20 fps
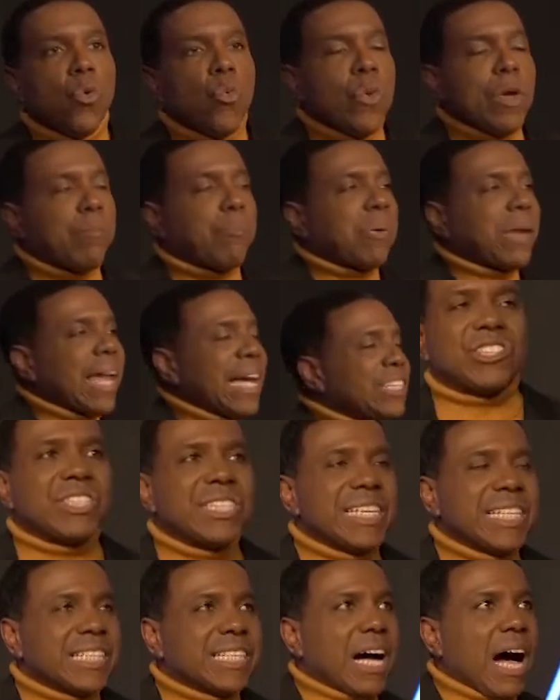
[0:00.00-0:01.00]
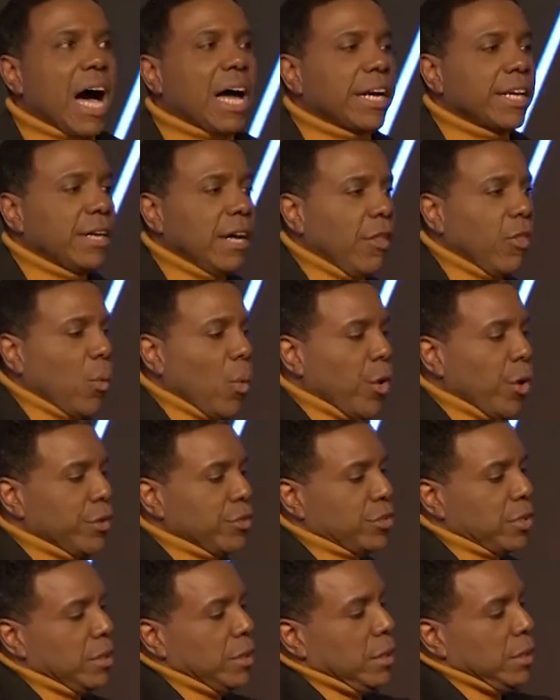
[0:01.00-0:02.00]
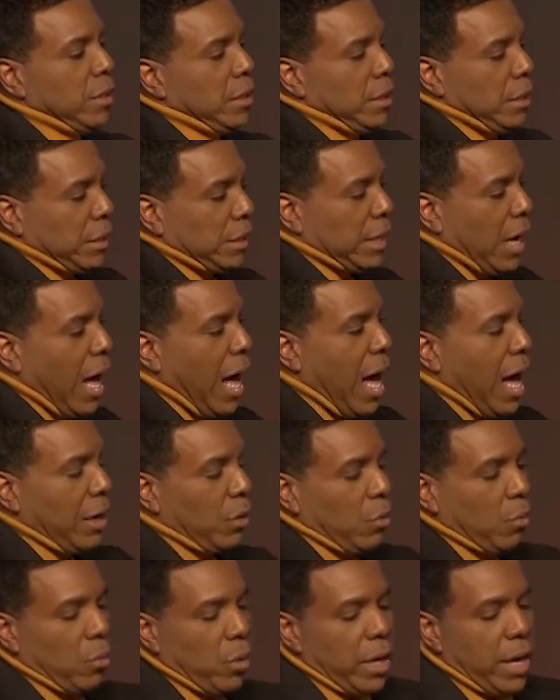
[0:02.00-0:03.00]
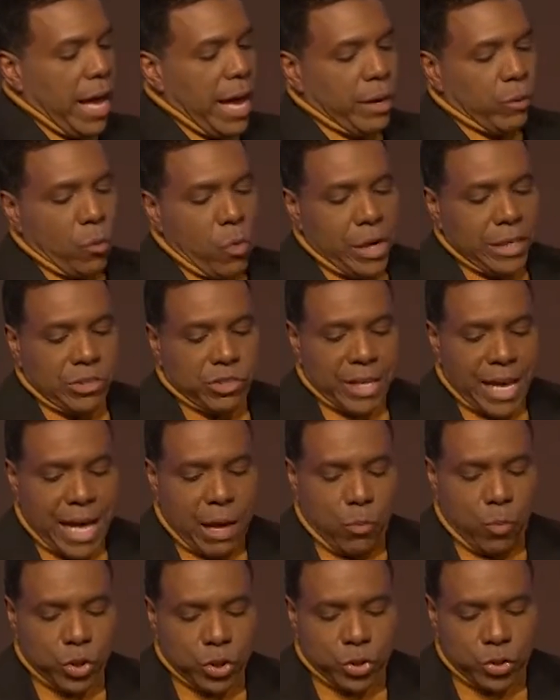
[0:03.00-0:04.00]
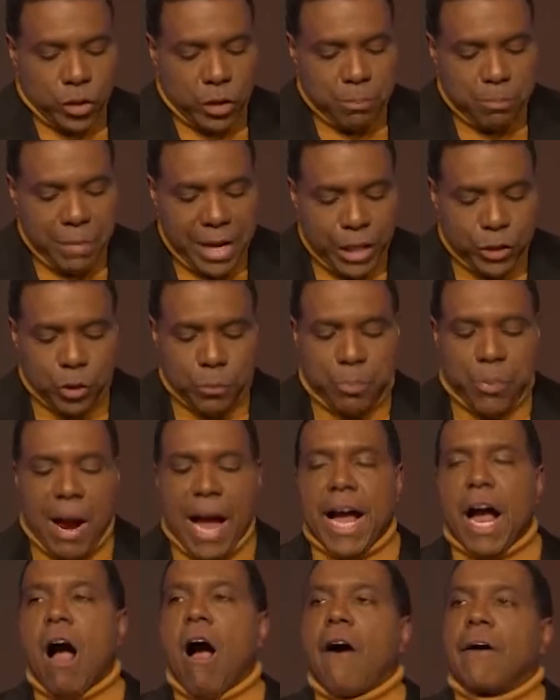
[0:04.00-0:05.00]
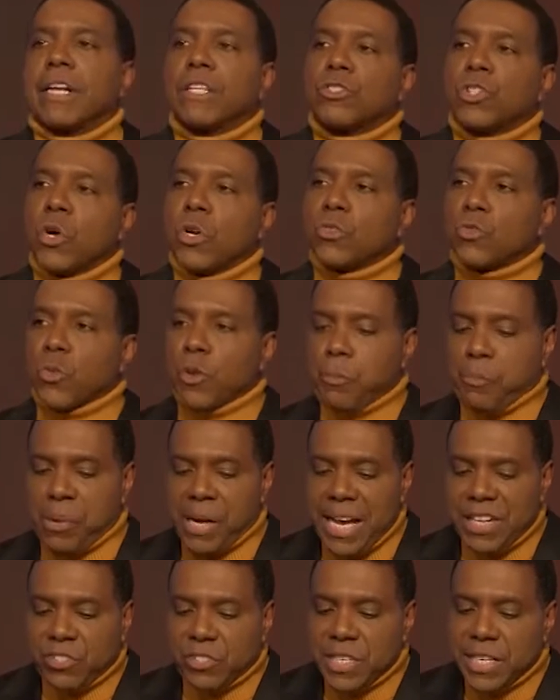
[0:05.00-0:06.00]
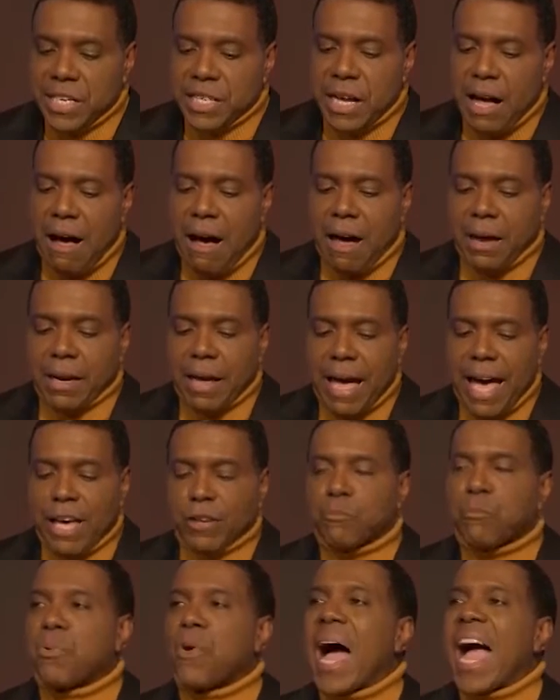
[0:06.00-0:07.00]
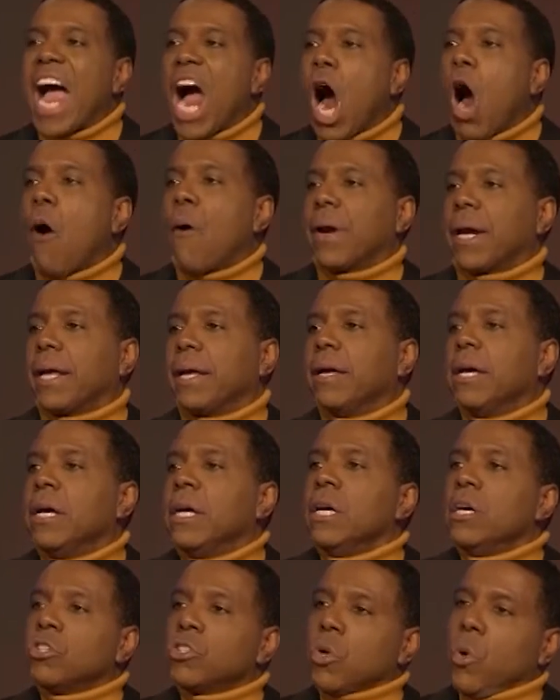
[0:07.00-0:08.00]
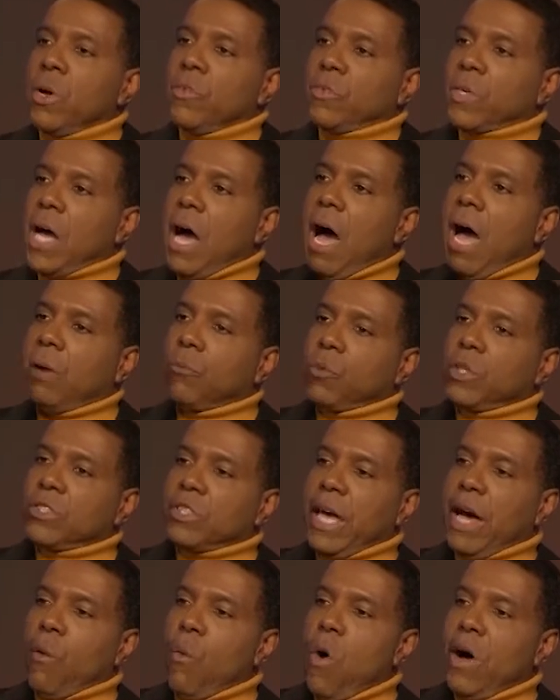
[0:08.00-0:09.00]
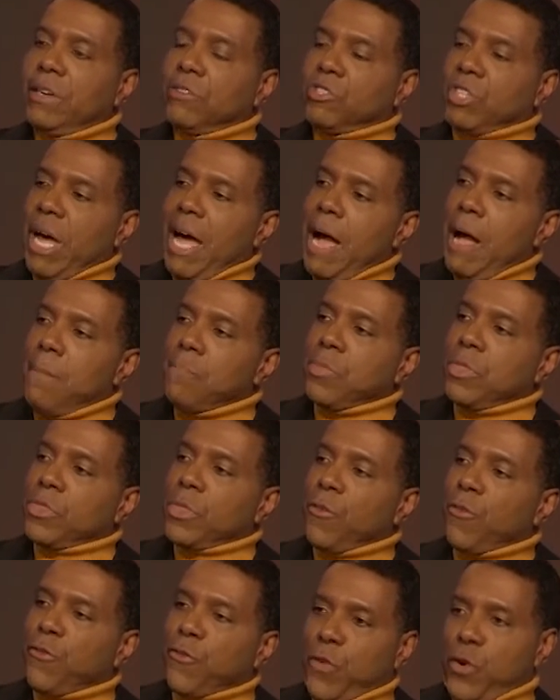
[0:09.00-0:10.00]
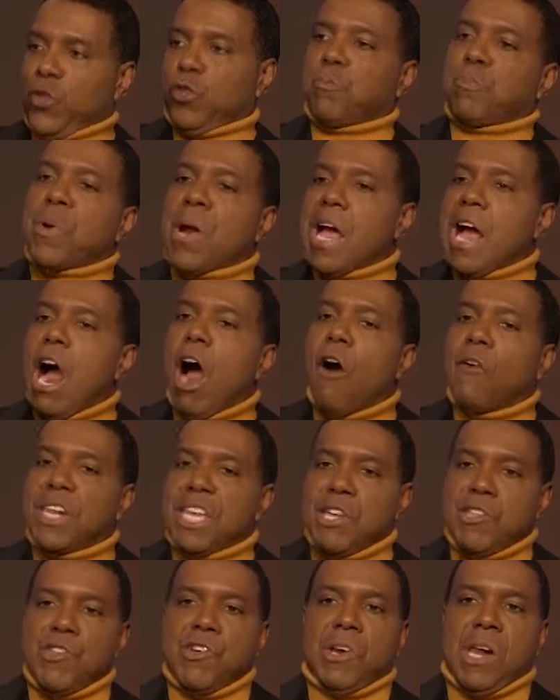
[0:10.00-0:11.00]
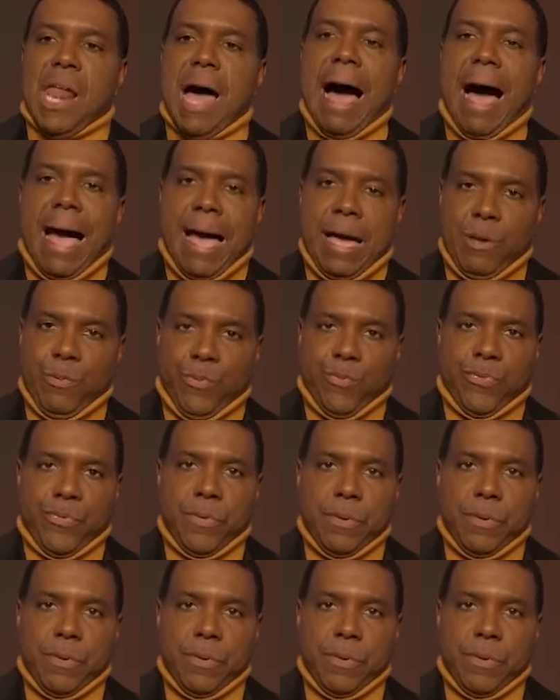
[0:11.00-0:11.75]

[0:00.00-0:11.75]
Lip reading: Replacing God. In other words, God at one time was your major priority. So it's replacing God as priority. So if God was at one time the first priority in your life,